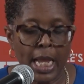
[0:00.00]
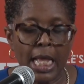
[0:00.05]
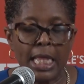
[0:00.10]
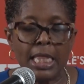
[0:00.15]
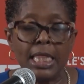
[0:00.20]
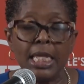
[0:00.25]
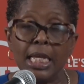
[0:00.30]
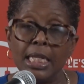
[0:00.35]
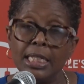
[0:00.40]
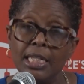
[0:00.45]

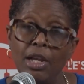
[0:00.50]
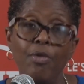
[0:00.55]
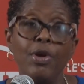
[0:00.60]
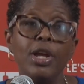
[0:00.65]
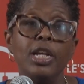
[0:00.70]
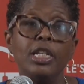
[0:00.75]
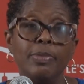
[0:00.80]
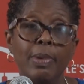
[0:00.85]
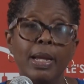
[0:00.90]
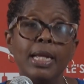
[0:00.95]
These
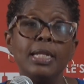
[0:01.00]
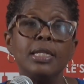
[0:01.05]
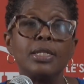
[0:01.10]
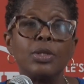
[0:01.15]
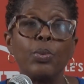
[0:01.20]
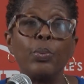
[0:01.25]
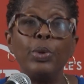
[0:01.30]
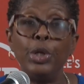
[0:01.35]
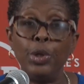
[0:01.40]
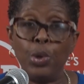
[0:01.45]
arrangements,
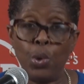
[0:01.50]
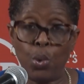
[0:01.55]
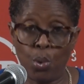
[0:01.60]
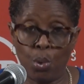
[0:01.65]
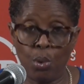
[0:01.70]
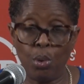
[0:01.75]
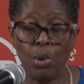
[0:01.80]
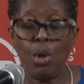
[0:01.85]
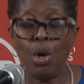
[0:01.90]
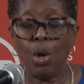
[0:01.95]
we
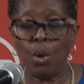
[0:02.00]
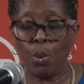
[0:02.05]
know,